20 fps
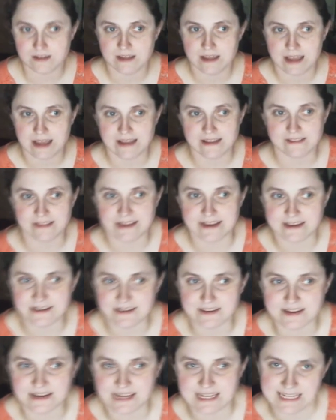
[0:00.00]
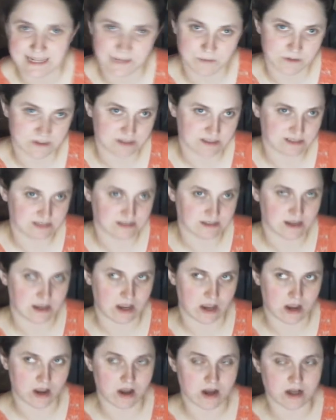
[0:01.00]
had liked it. He was
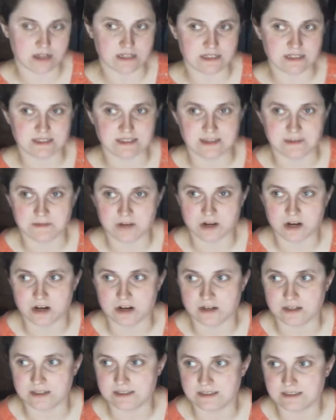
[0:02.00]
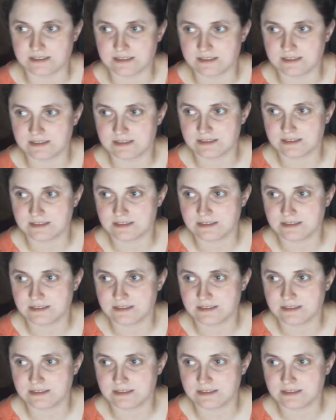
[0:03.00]
a concept artist.